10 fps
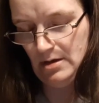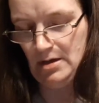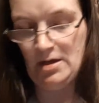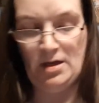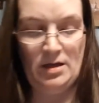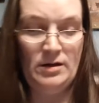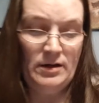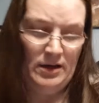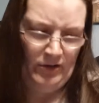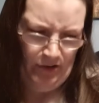And
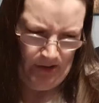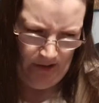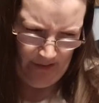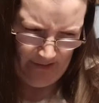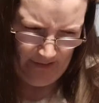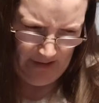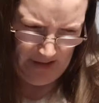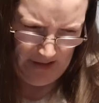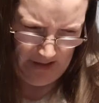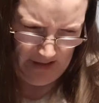it says,
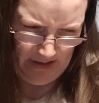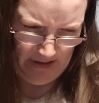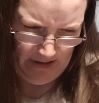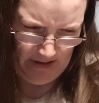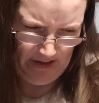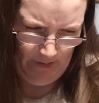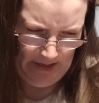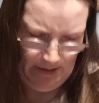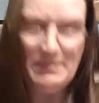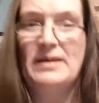no
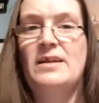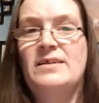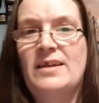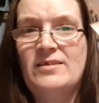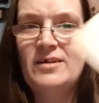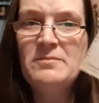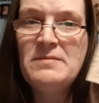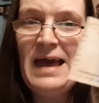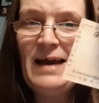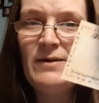win, better luck next time.
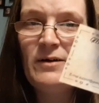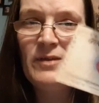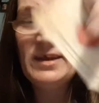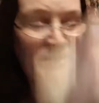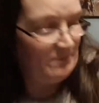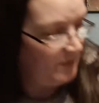Oh well, there you go.